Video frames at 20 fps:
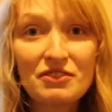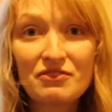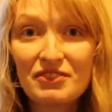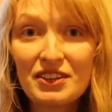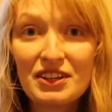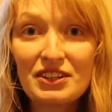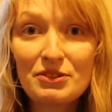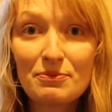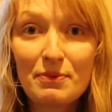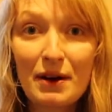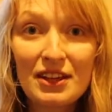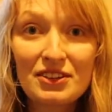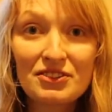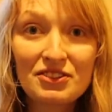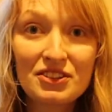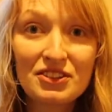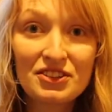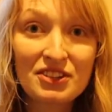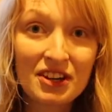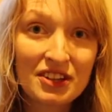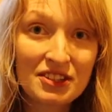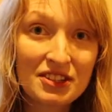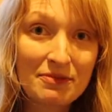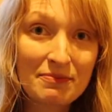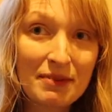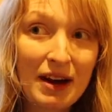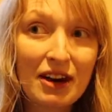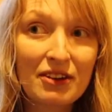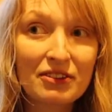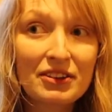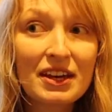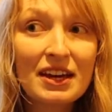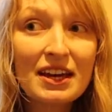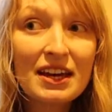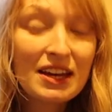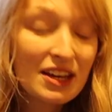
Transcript: It really depends on the size of their mouth.